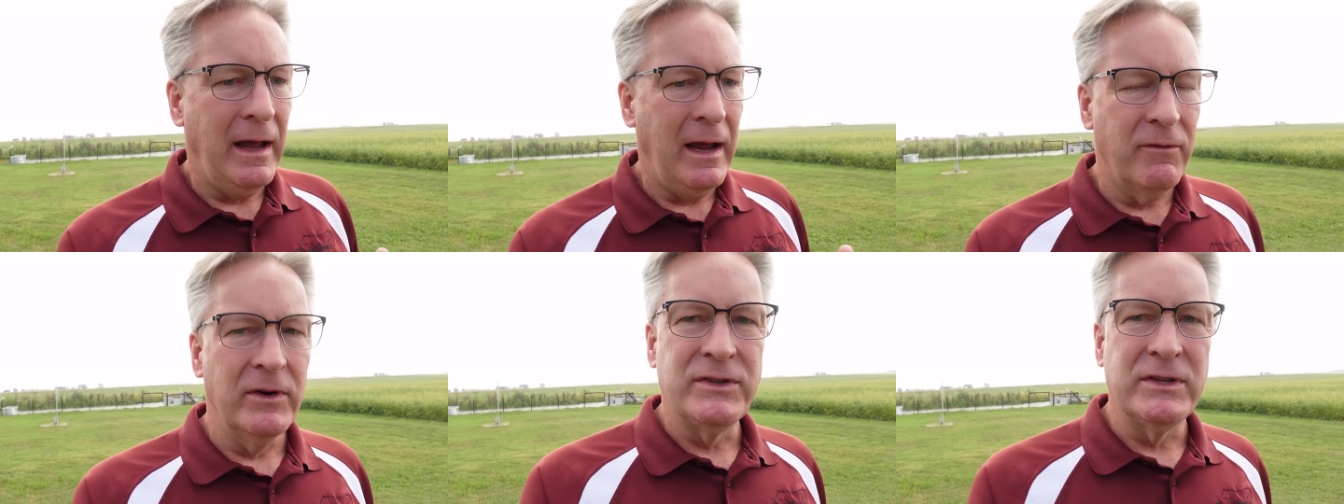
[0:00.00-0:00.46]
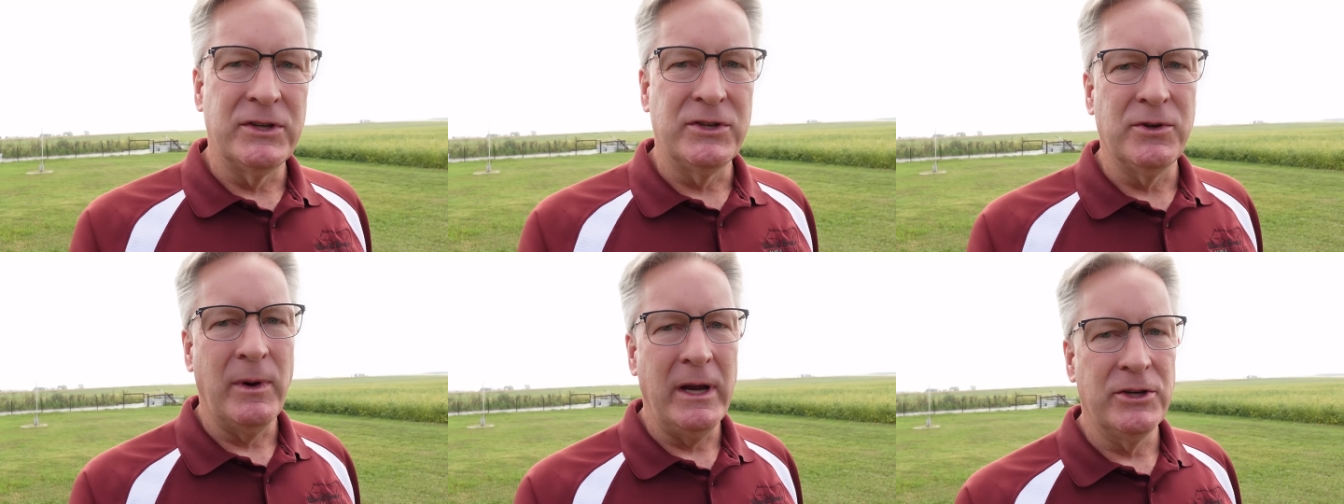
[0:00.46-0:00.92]
every
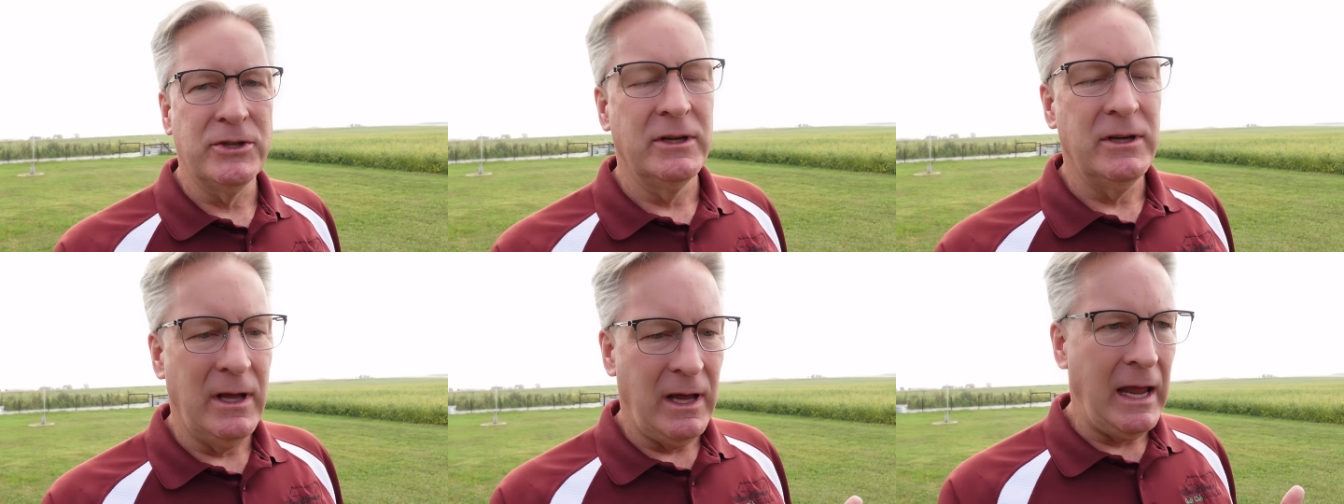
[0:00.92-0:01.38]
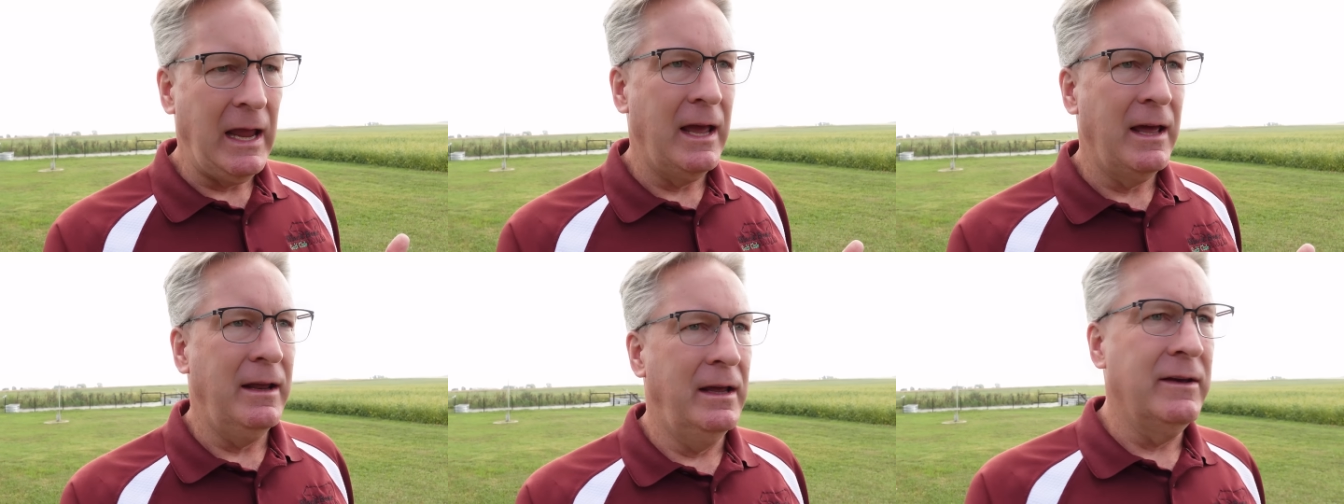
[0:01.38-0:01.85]
situation,
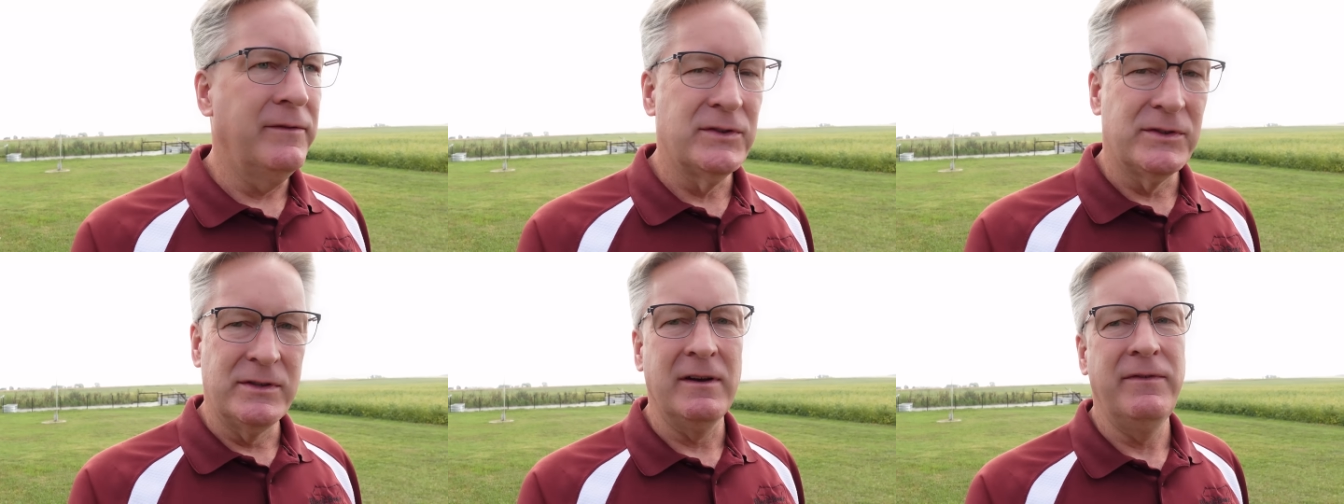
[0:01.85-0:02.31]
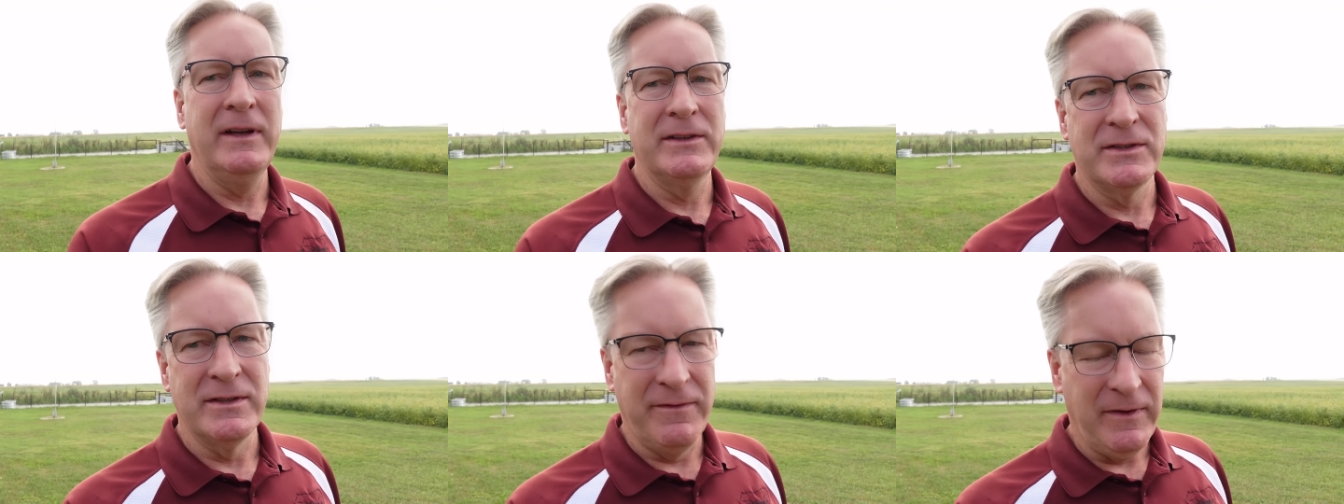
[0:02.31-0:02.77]
and if stuff
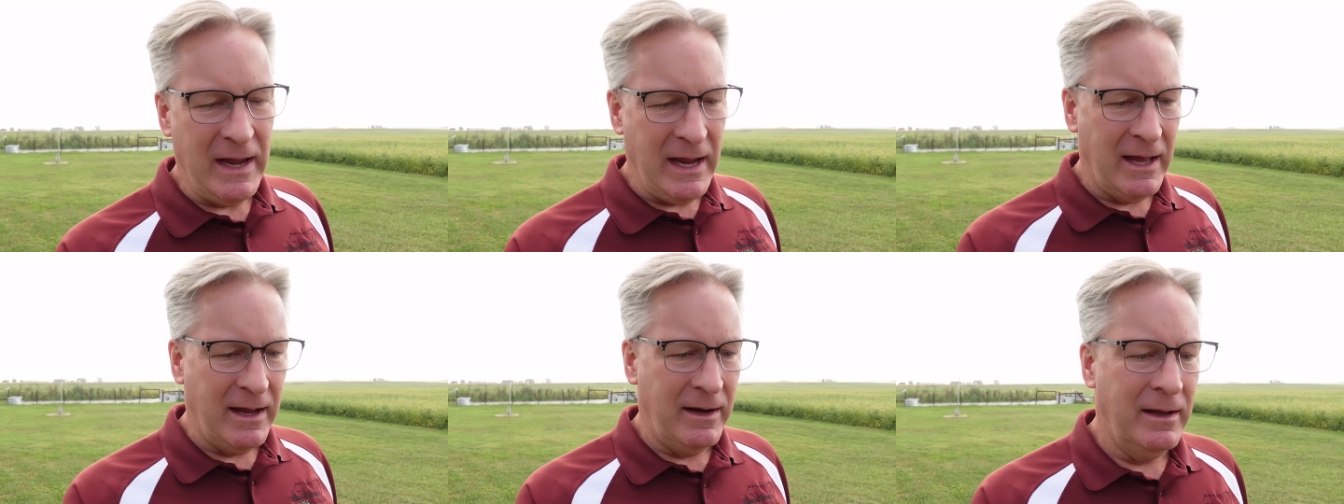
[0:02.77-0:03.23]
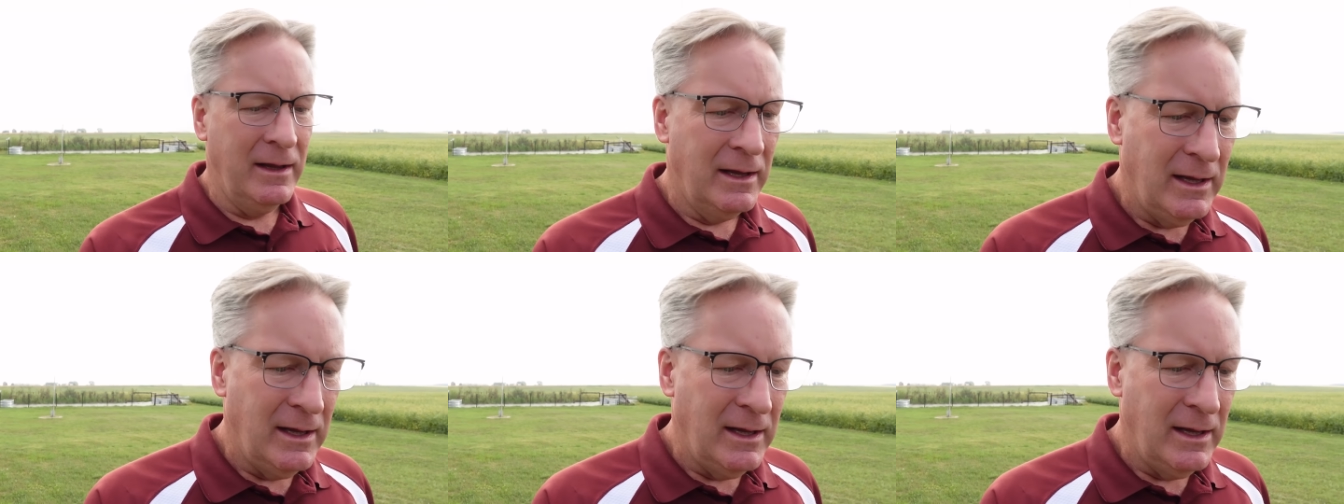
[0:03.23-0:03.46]
hits the fan,